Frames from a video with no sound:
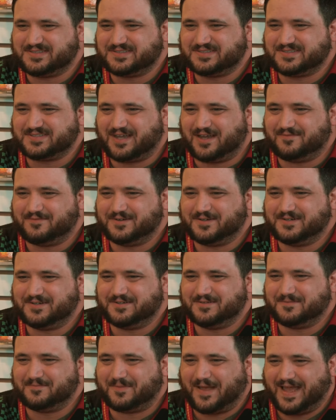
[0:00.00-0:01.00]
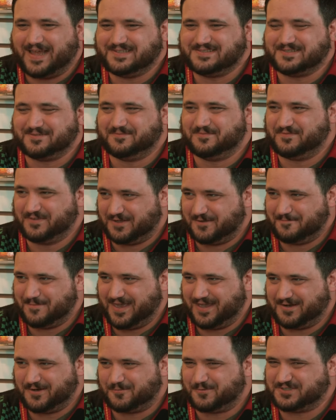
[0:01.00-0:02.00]
discovered by some
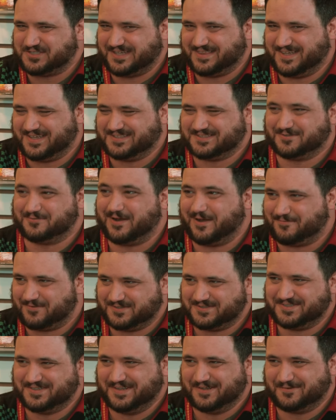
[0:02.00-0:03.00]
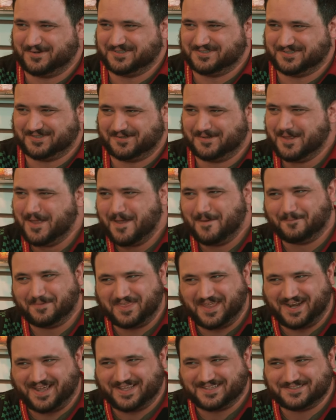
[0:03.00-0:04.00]
filmmaker, which I think is a reference to the original. Yeah.
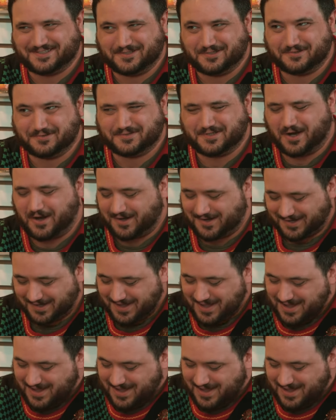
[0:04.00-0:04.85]
But then it gets a little dark.